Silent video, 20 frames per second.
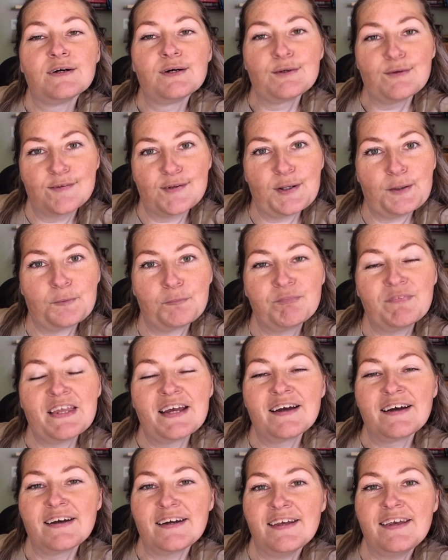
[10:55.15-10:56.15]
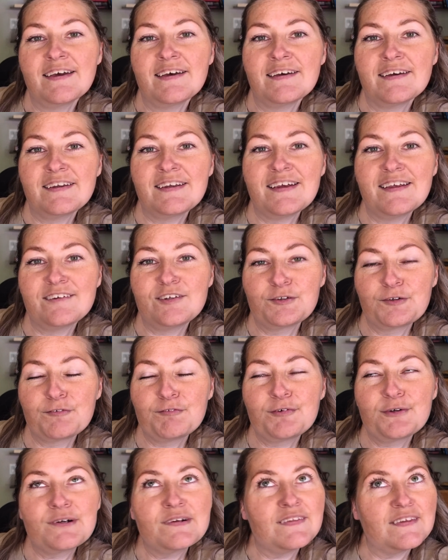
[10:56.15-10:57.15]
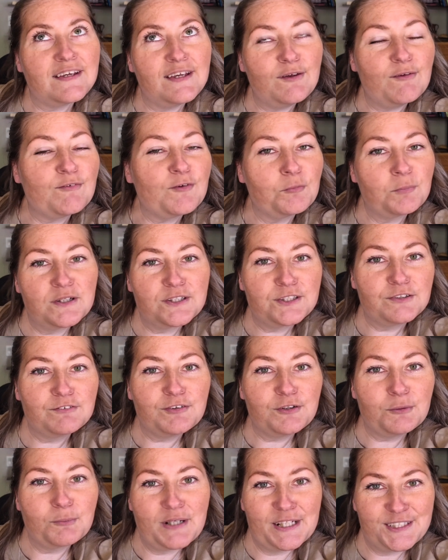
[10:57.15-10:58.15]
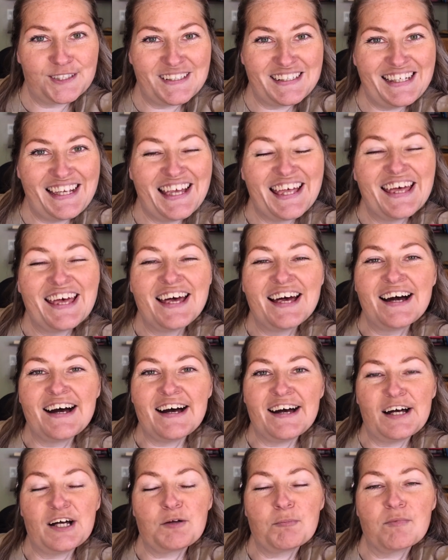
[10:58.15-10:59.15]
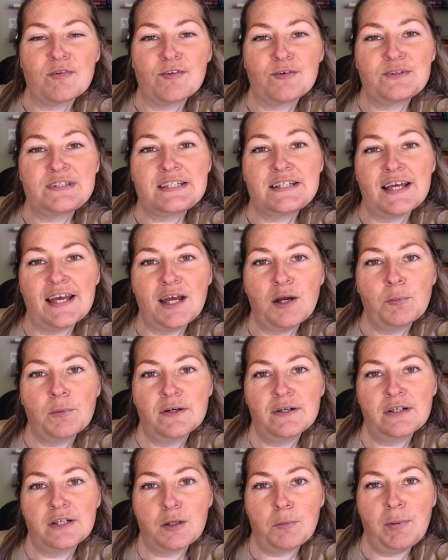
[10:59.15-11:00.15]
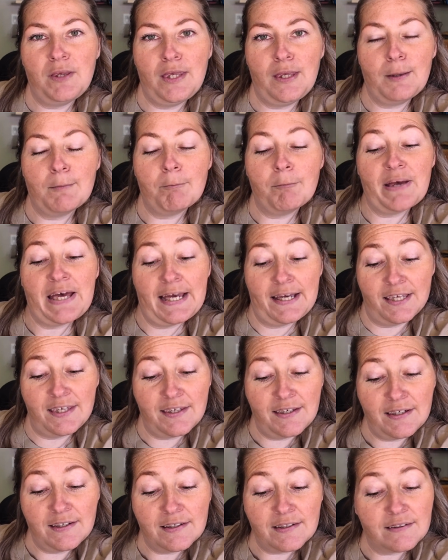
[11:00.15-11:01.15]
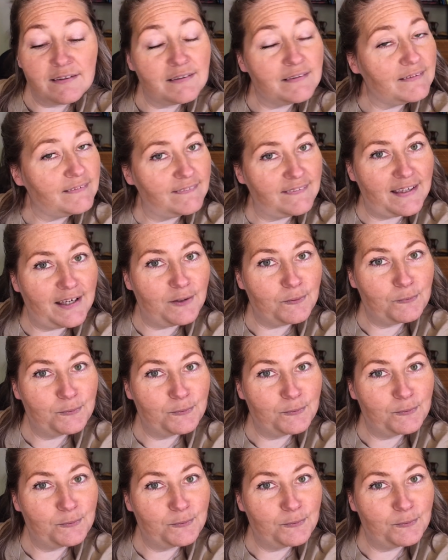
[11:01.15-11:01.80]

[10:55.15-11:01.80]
So again, Jennifer, thank you so much if you're watching. So today we're going to be packing that